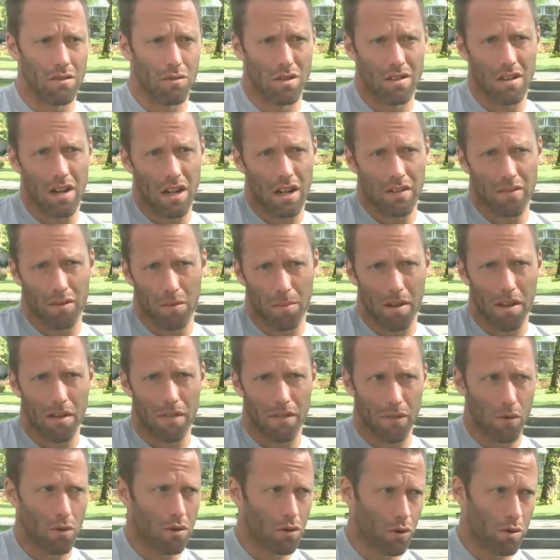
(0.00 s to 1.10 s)
We still have to play
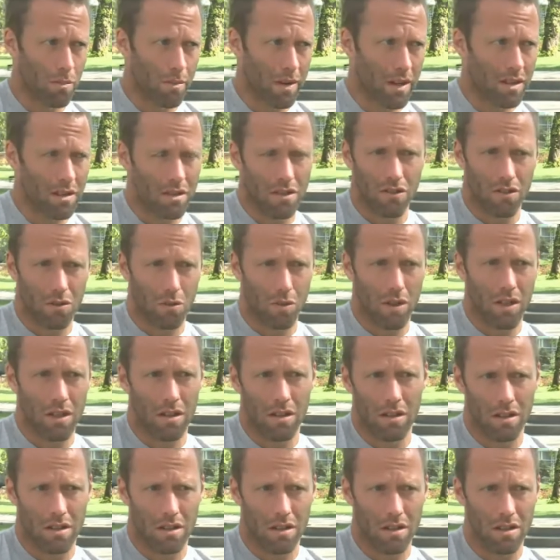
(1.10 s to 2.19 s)
four good matches to win.
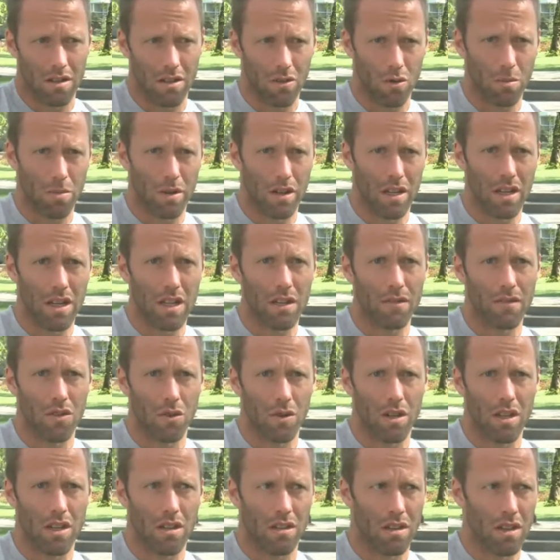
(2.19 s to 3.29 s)
Uh, nobody gives you
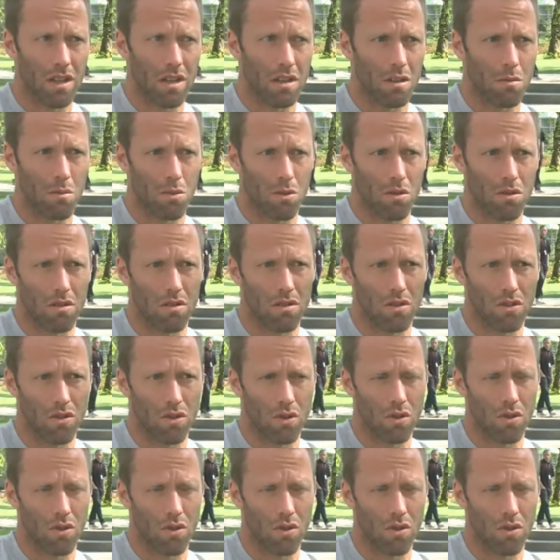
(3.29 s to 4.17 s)
anything anymore, so.